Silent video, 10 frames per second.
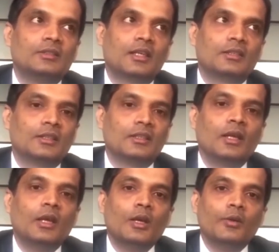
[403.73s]
having
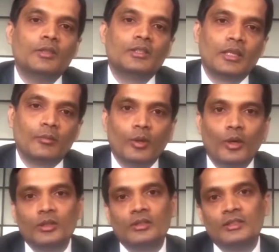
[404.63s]
life now
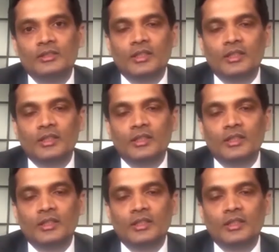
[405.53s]
without